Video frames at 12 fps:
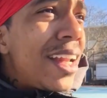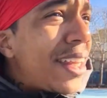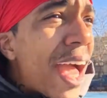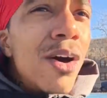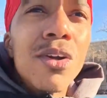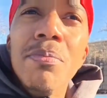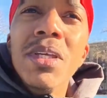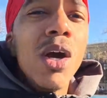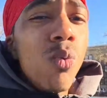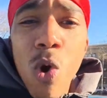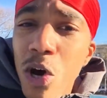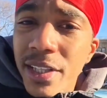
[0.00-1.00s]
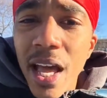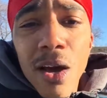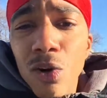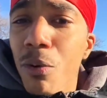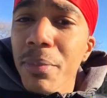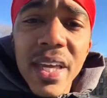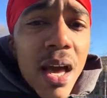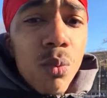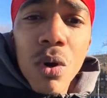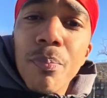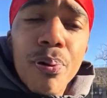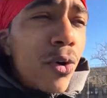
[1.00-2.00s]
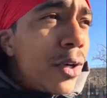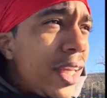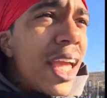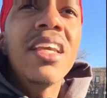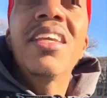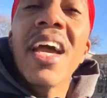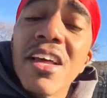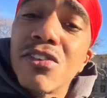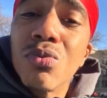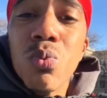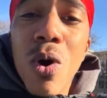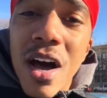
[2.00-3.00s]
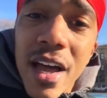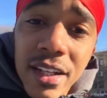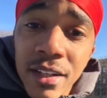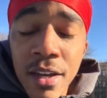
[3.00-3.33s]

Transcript: doubted me and walked out on me at one point. And guess what?